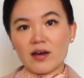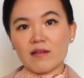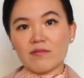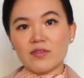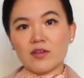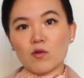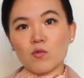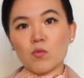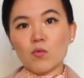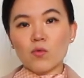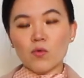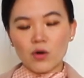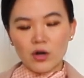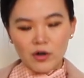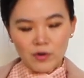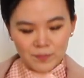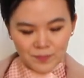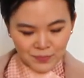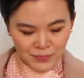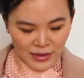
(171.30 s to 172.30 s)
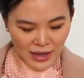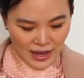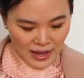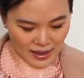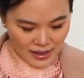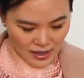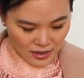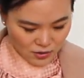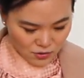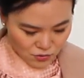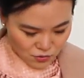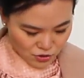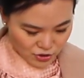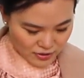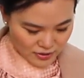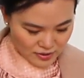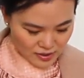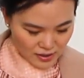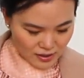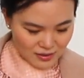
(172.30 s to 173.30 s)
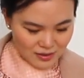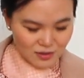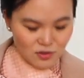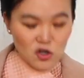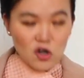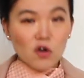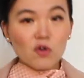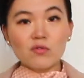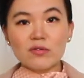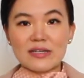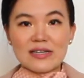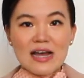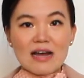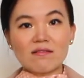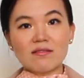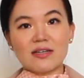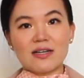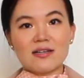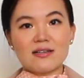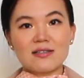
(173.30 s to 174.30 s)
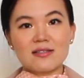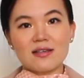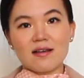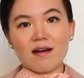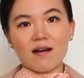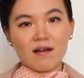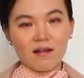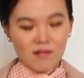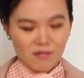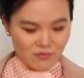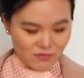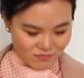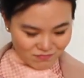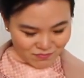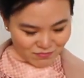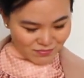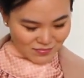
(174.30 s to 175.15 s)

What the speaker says: of the wool, and then you just see the toned downness of,